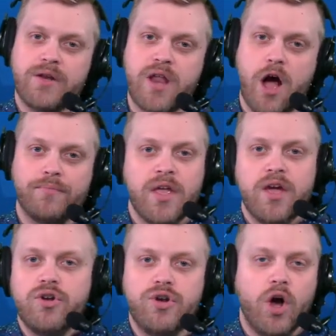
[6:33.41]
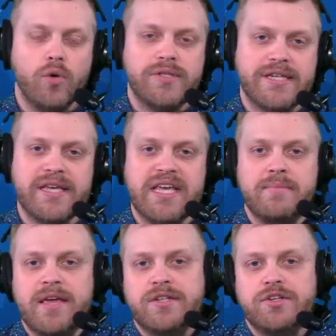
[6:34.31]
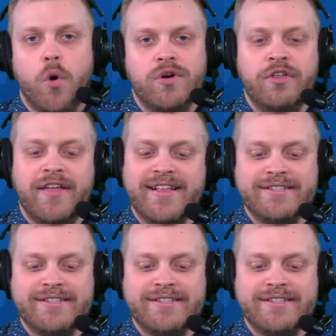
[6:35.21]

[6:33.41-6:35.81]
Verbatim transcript: No. No team is going to do that.